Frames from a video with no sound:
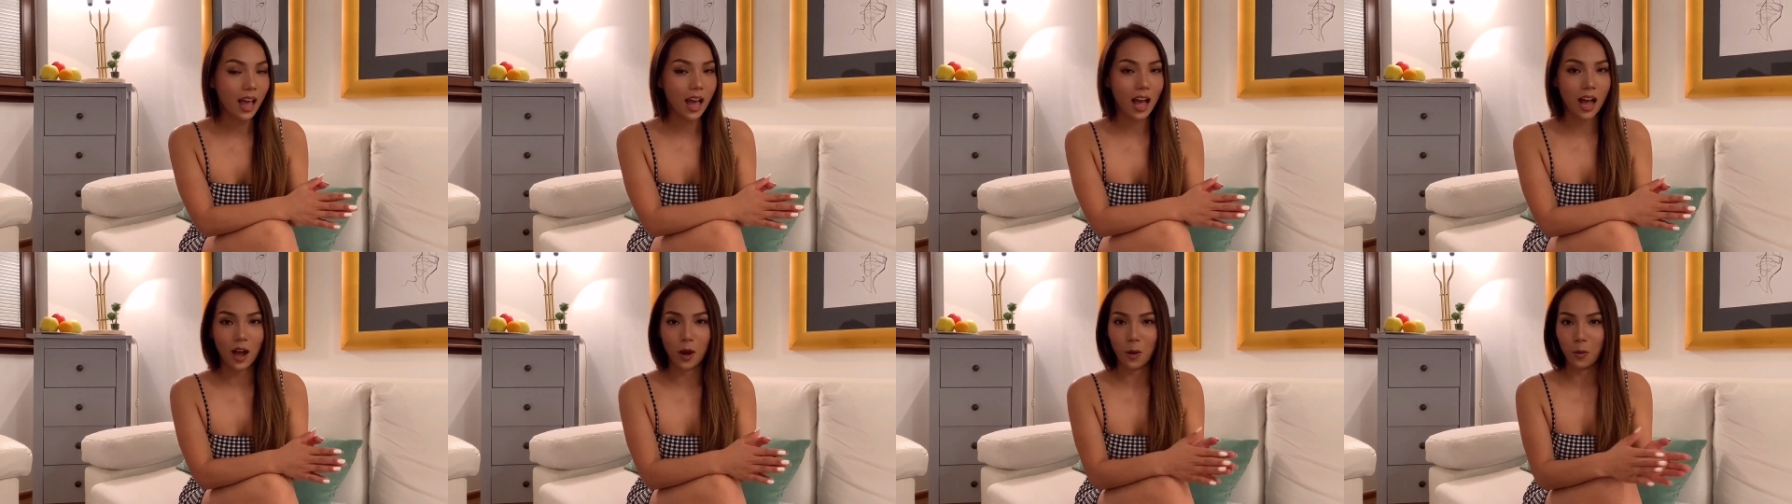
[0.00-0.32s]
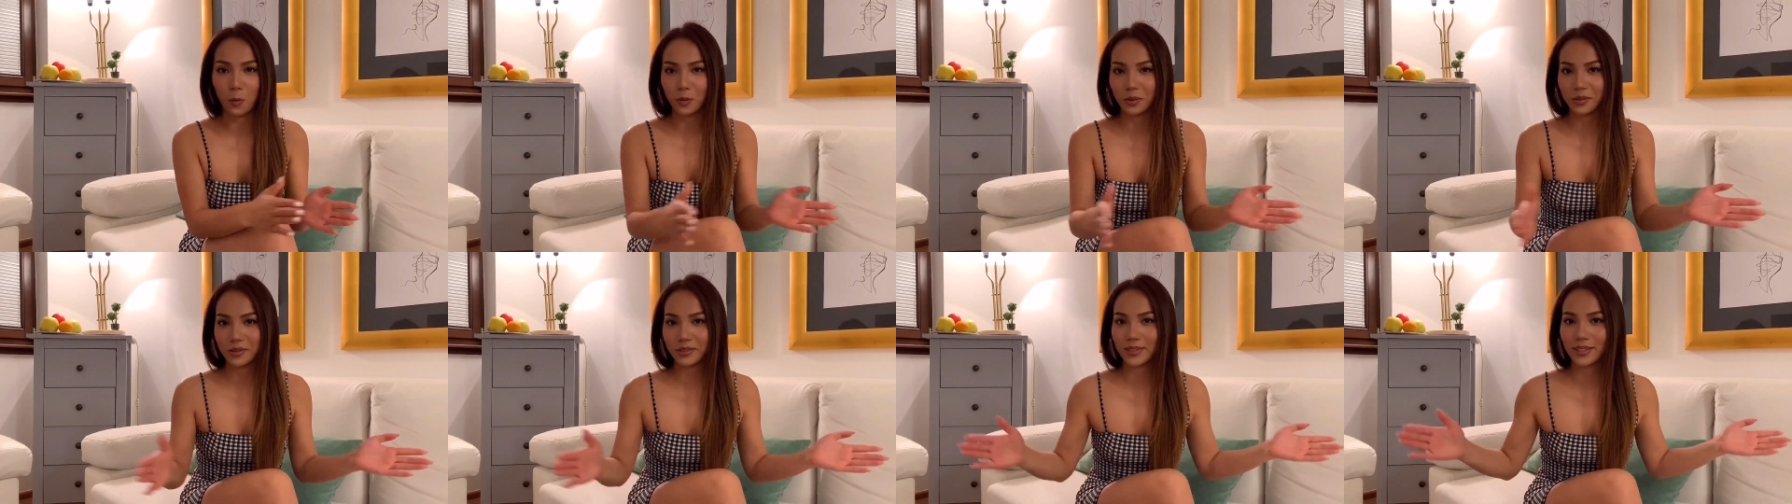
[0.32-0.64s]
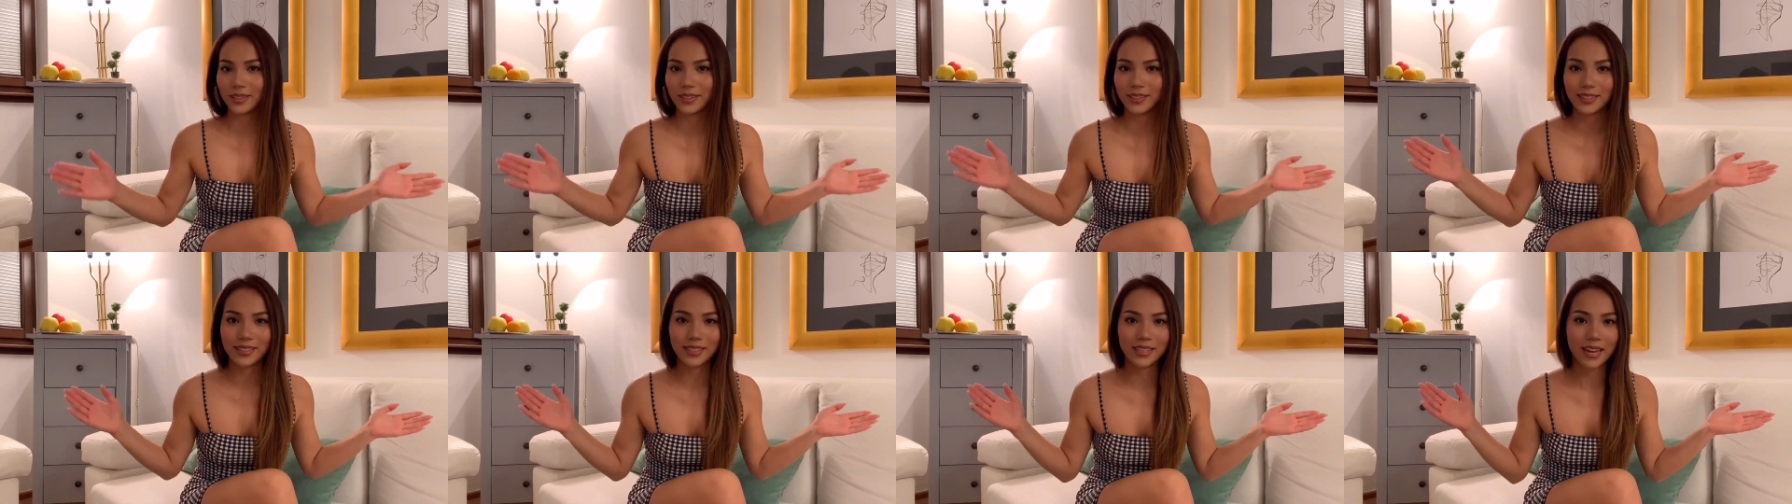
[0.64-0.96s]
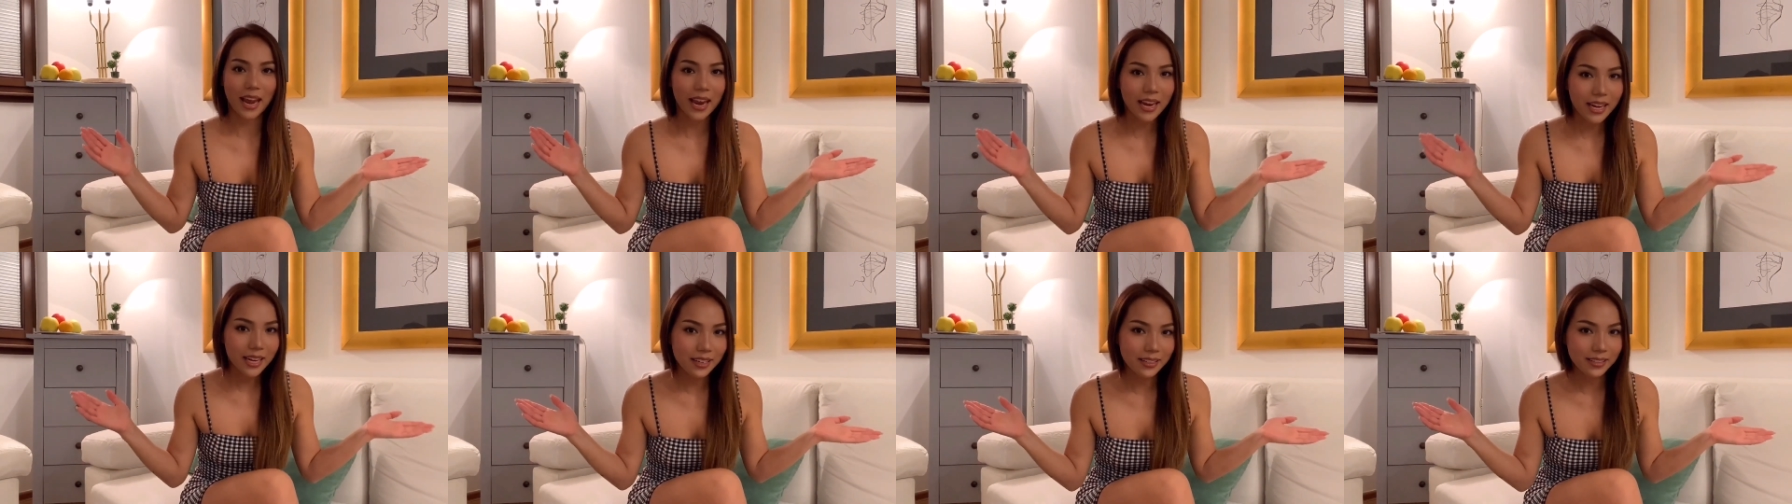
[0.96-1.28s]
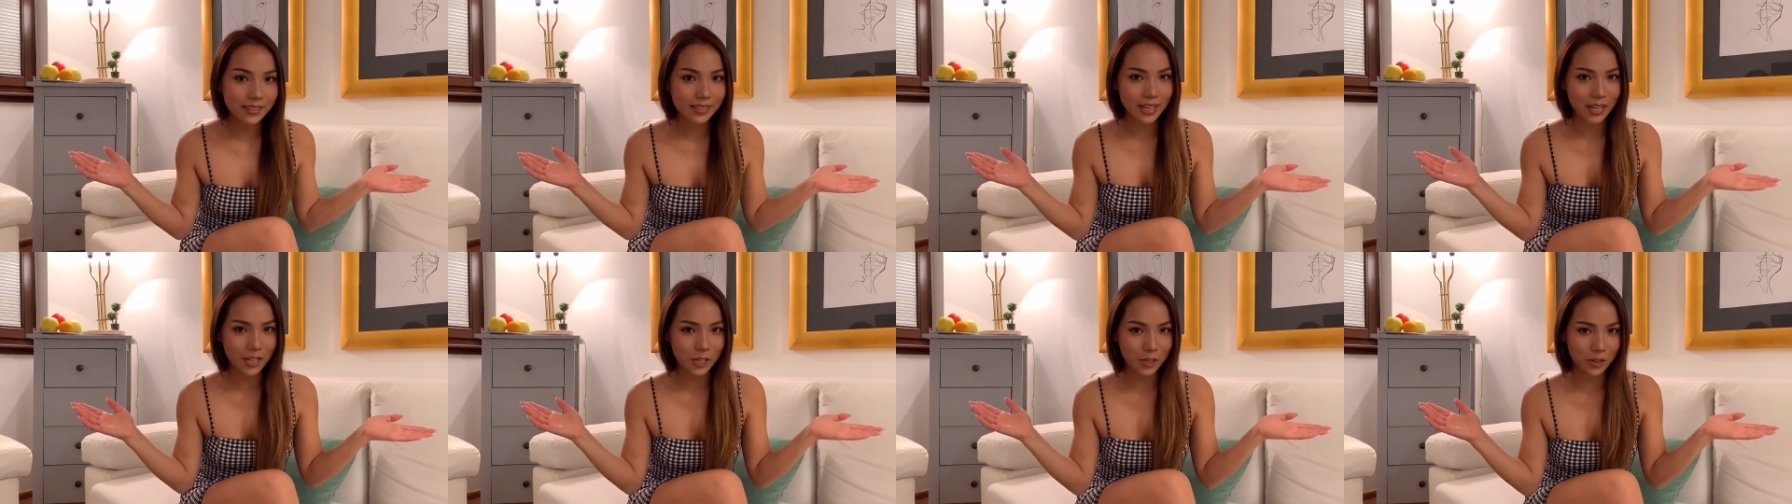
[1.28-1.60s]
how was the dating
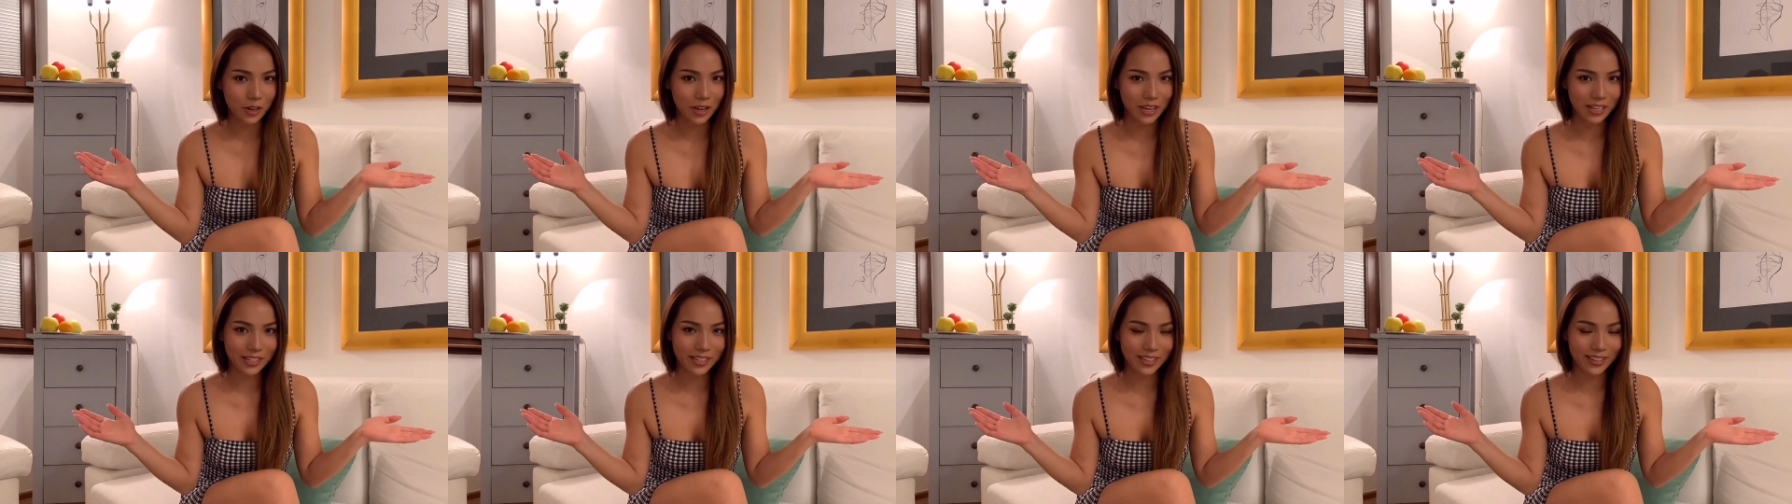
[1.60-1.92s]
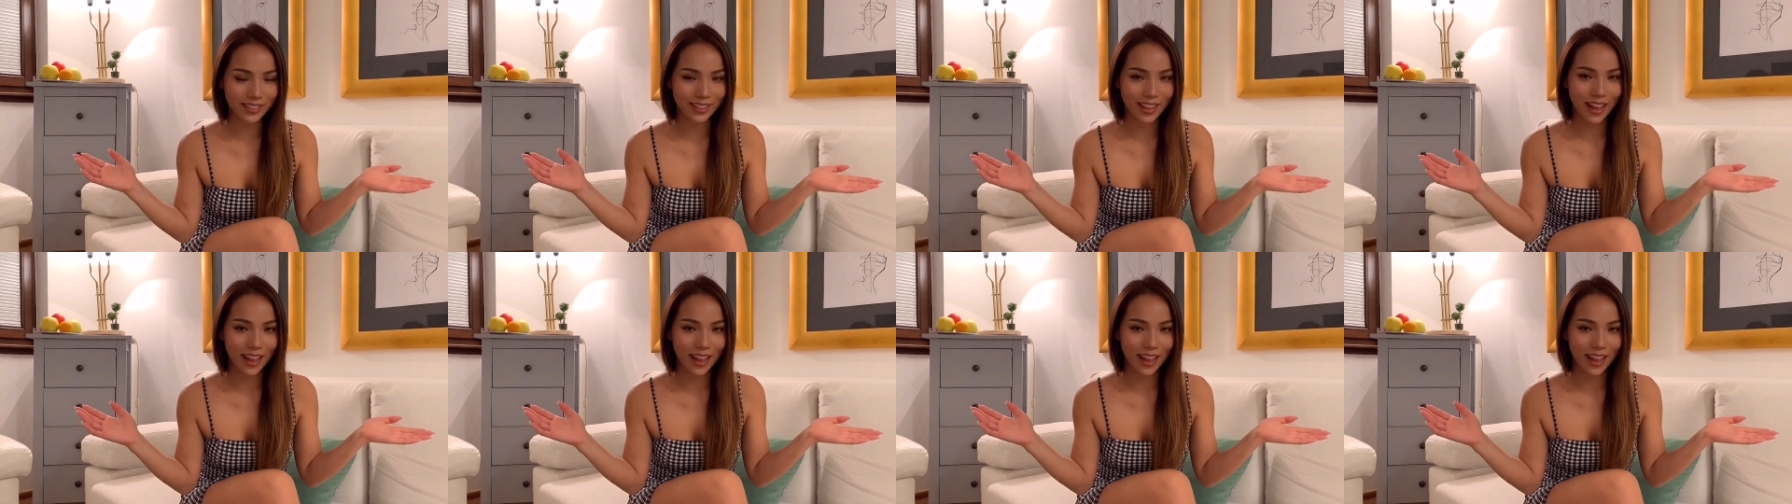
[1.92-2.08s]
situation,